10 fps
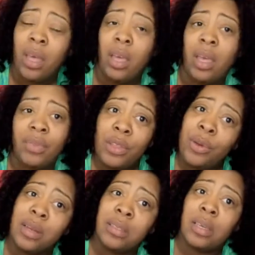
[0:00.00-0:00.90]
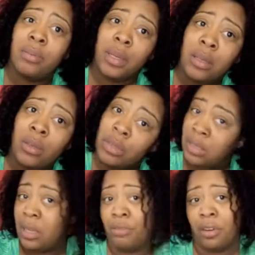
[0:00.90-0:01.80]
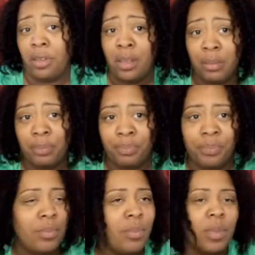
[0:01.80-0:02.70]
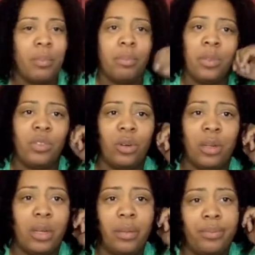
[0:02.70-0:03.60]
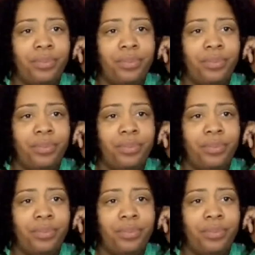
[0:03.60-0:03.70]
"Anything you got to say to me, you can say in front of him." Boudreaux like,